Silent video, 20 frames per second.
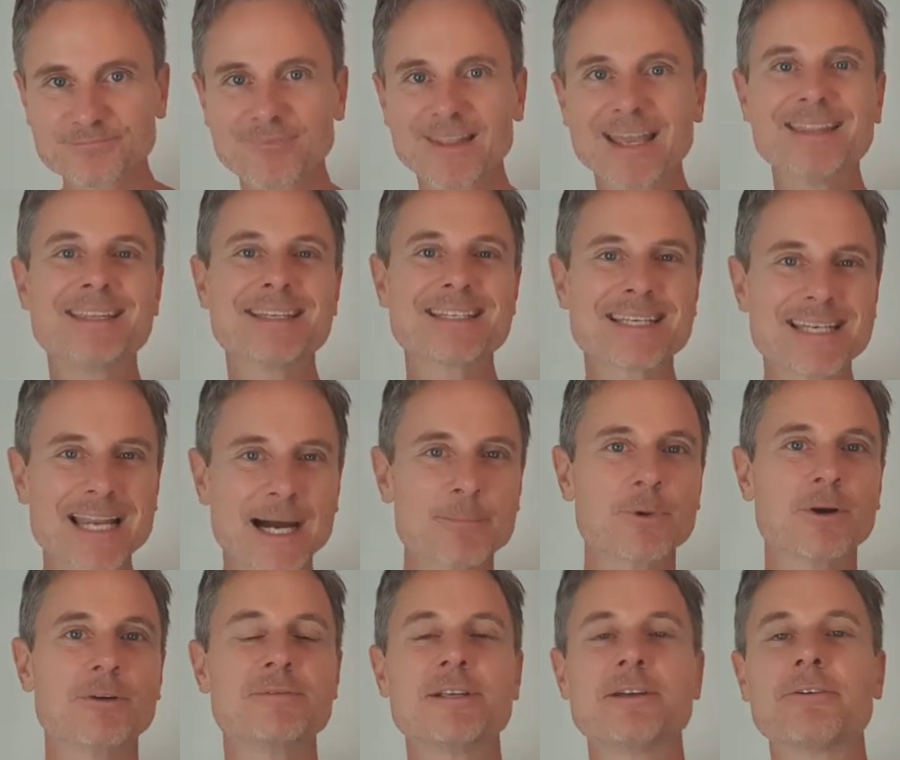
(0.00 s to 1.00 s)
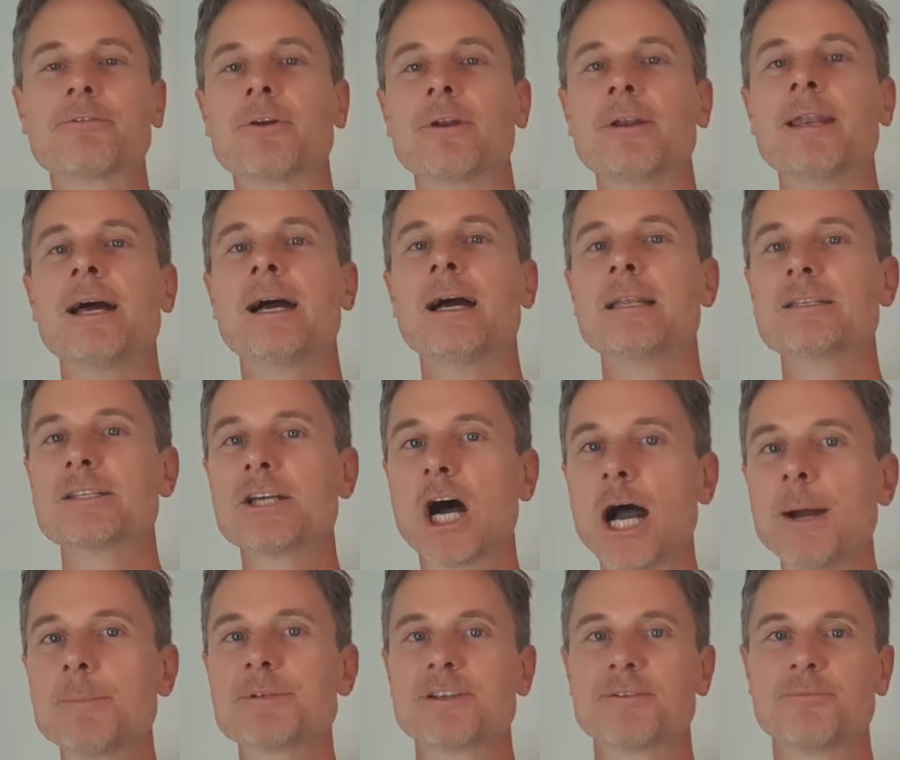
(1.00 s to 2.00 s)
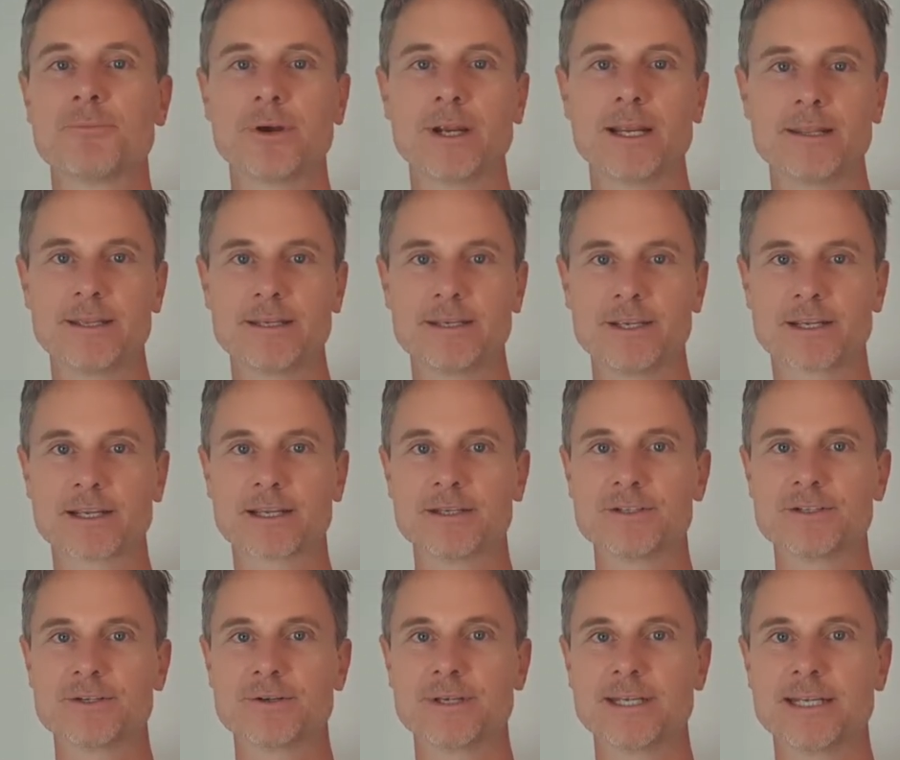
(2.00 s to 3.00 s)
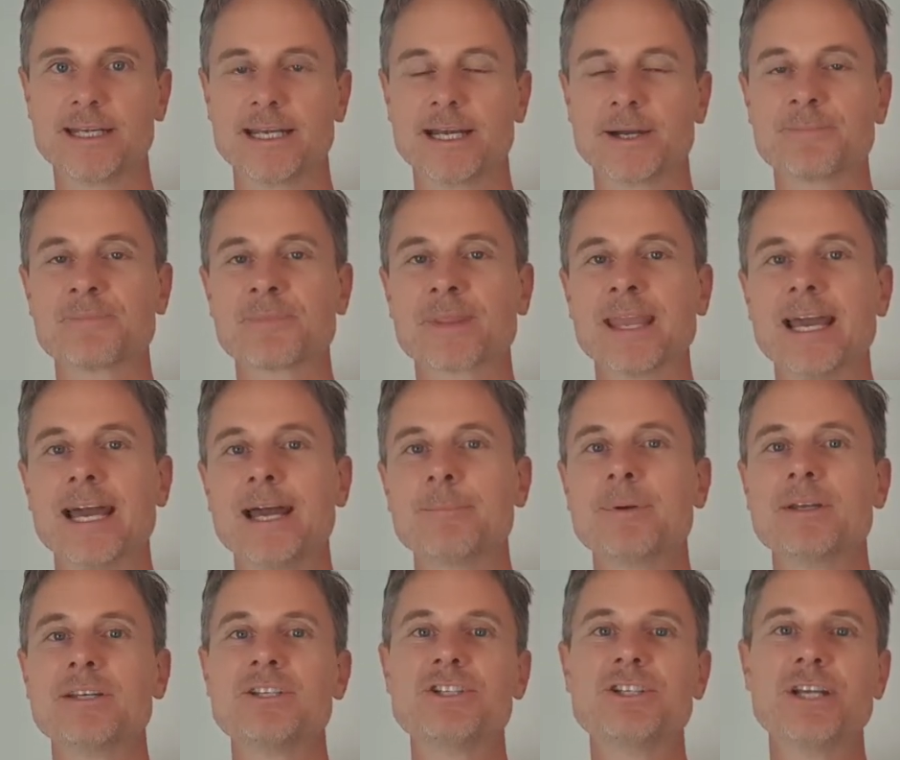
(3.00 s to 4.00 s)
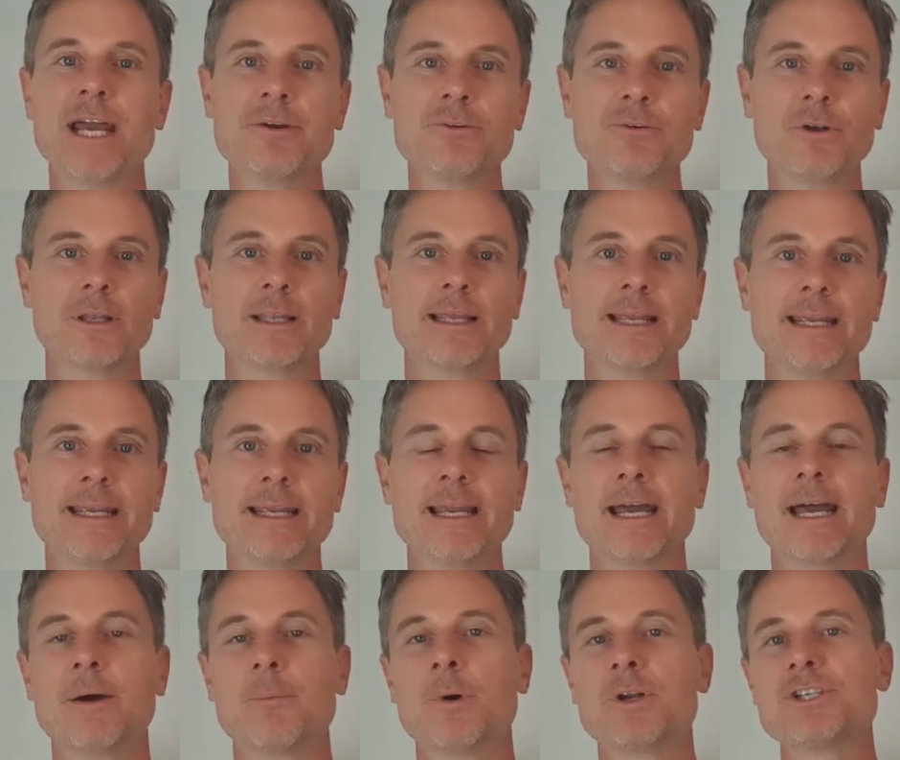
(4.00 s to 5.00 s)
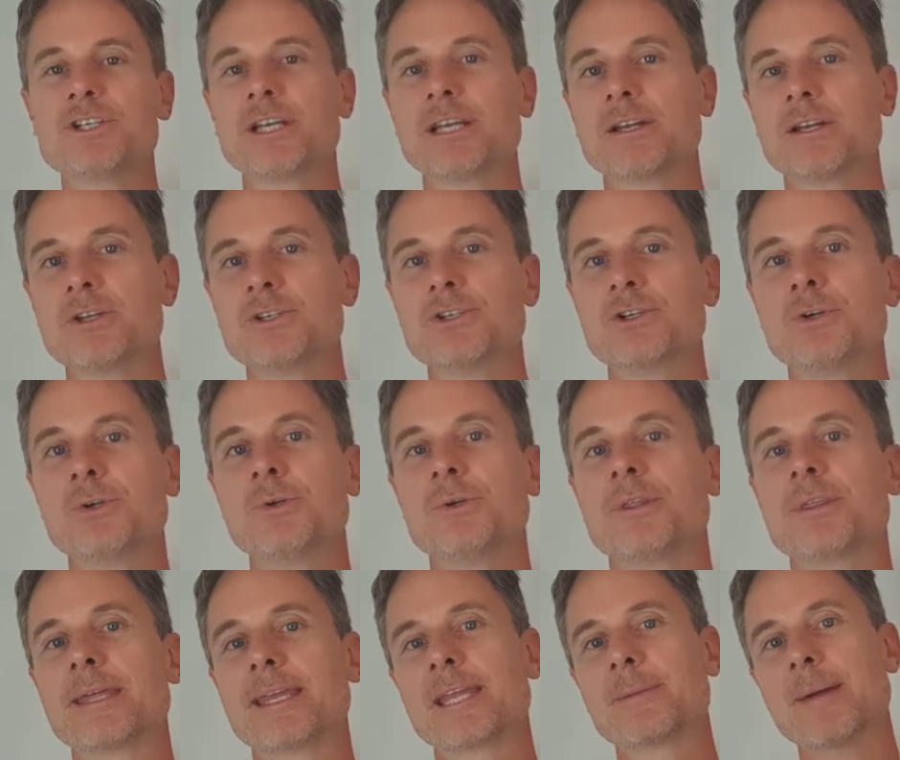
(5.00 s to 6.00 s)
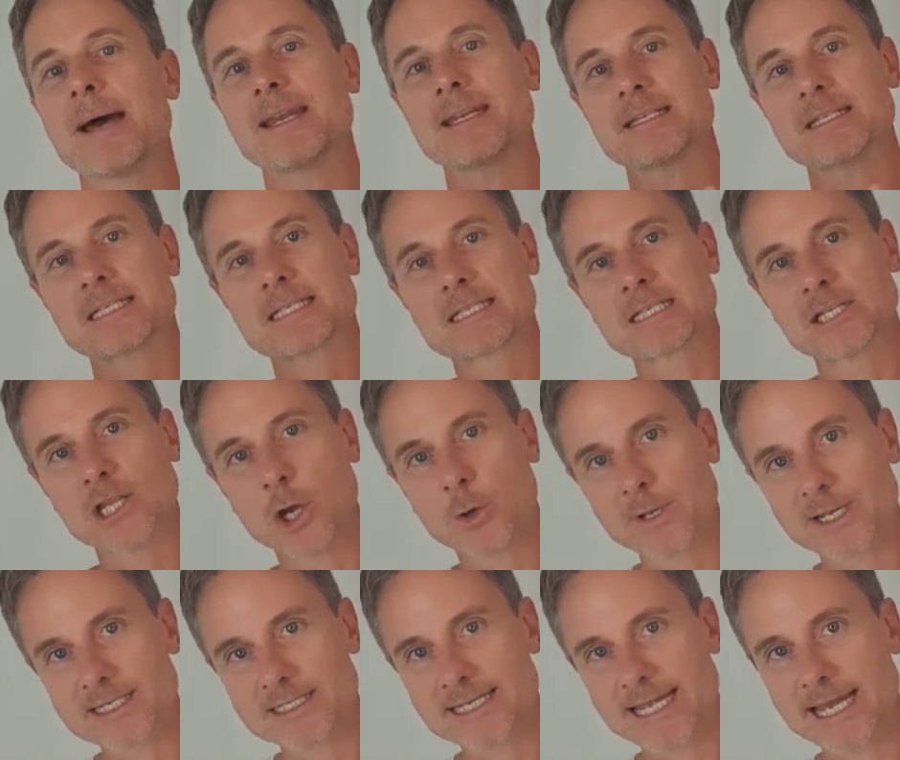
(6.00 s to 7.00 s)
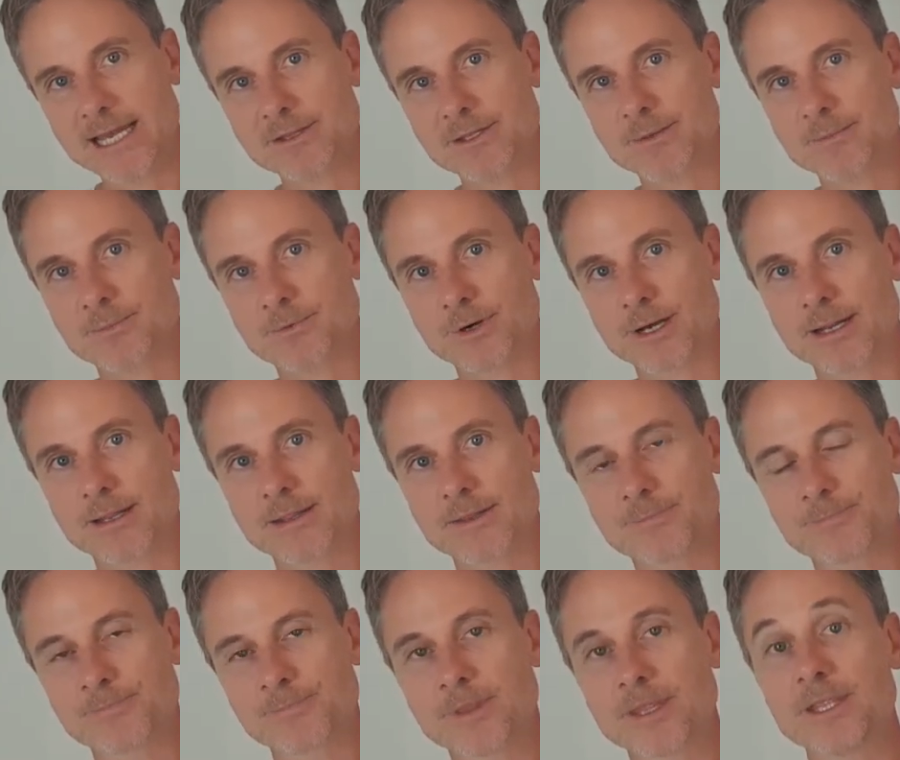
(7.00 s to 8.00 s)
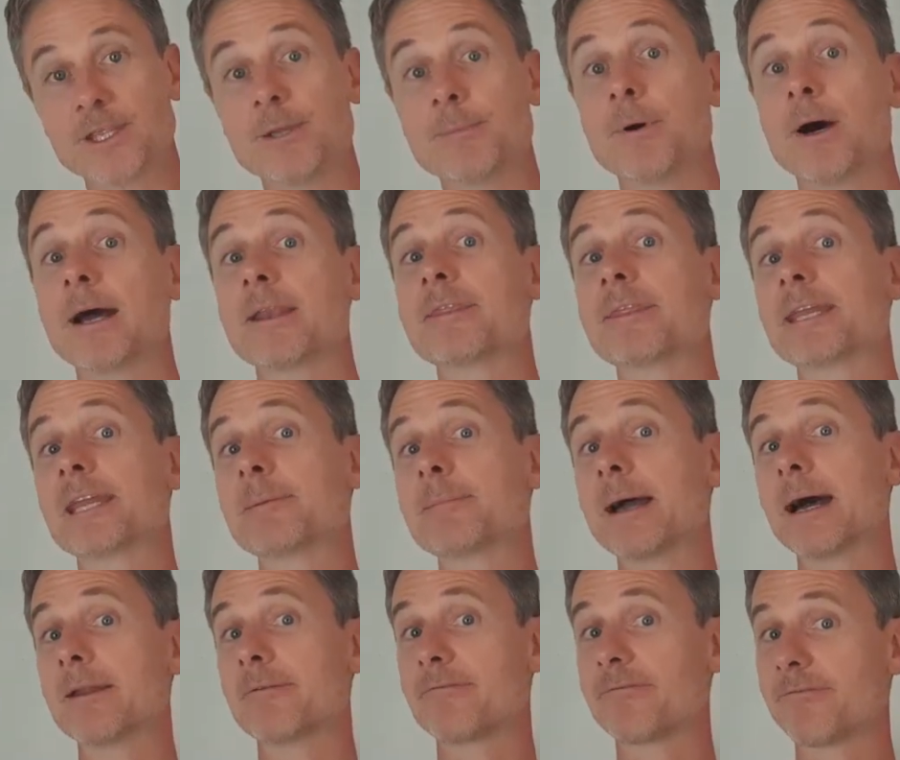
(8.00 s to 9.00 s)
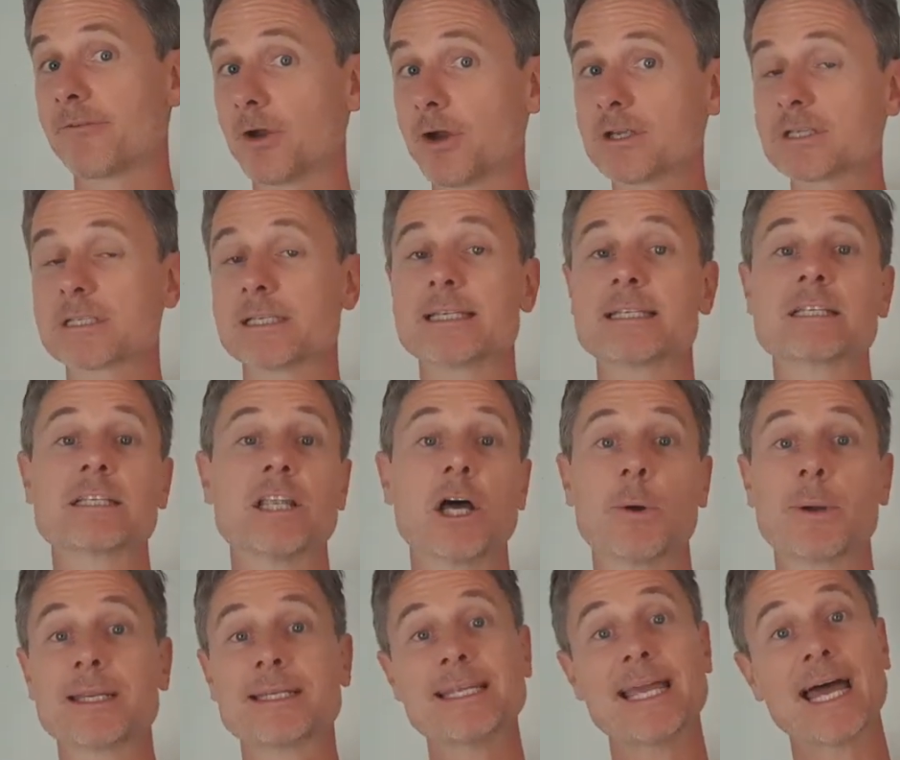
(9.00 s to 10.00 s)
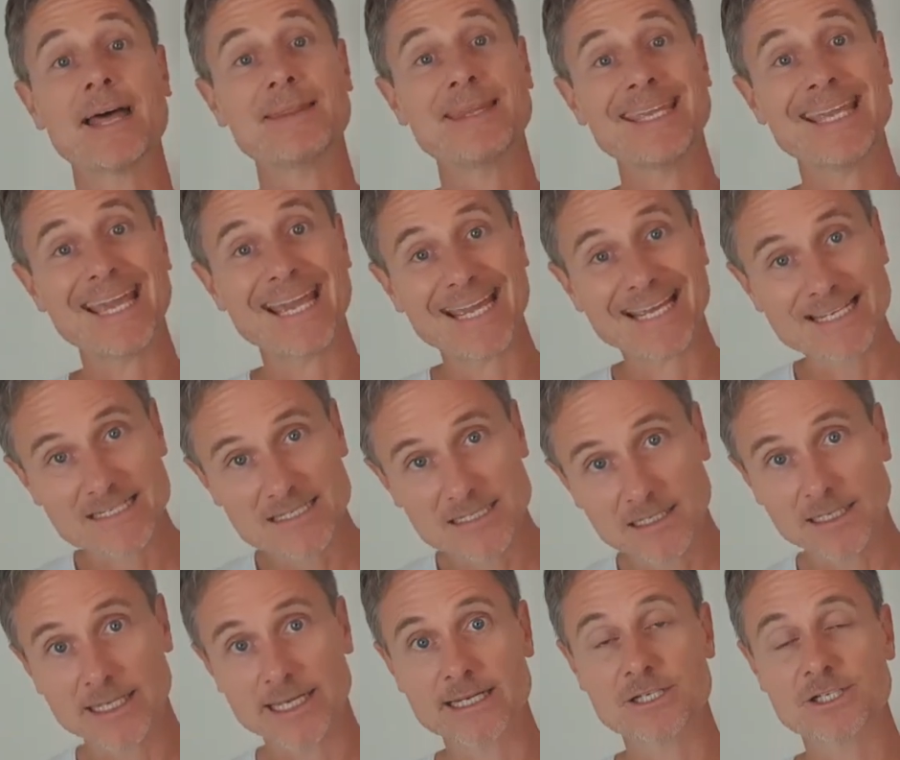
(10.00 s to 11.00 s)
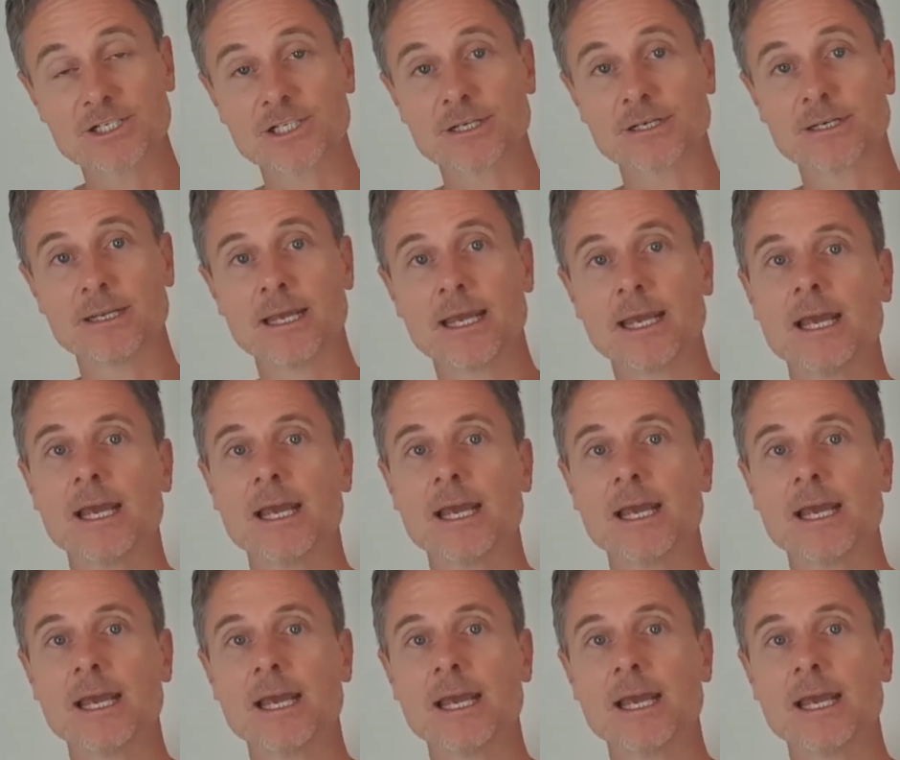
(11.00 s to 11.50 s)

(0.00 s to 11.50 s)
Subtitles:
And there's a number of different types of breathing you can do here. But generally, what you're going to think about is slowing down the breath. You might think about, firstly, slowing down the exhalation.